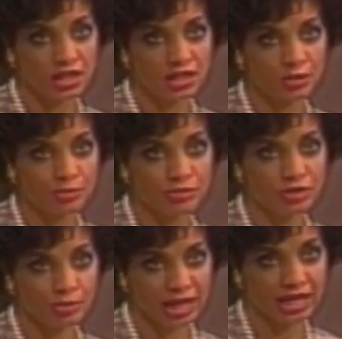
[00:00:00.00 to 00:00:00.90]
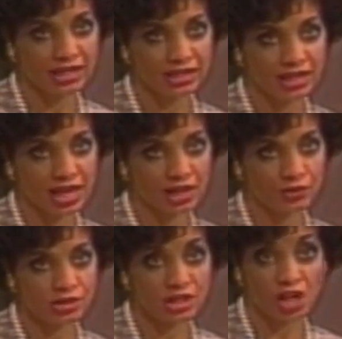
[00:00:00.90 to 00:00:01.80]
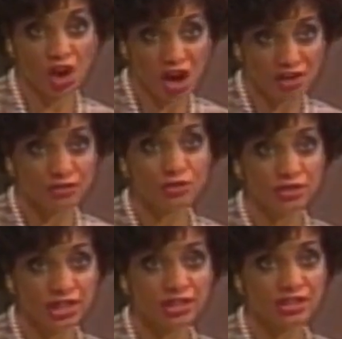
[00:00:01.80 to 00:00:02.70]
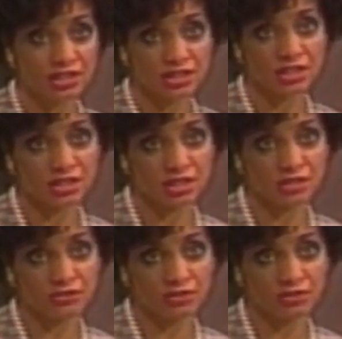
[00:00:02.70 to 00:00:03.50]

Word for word: the, the pain and the anguish and the awful thing that this is that you,